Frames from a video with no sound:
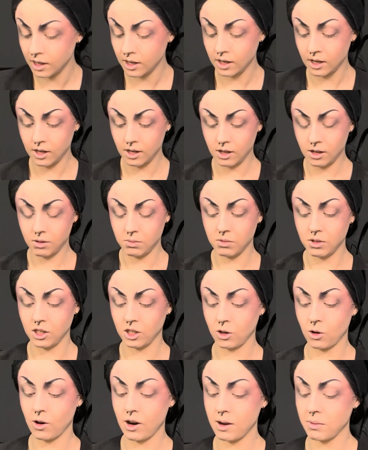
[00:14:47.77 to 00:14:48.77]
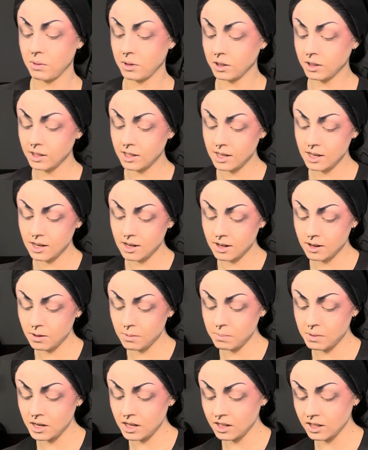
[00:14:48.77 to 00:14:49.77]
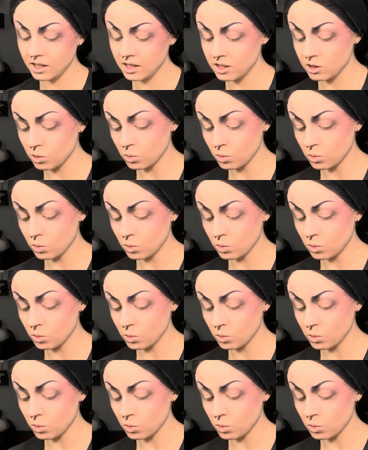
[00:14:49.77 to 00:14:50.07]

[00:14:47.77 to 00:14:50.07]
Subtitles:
I'm gonna grab a little bit of these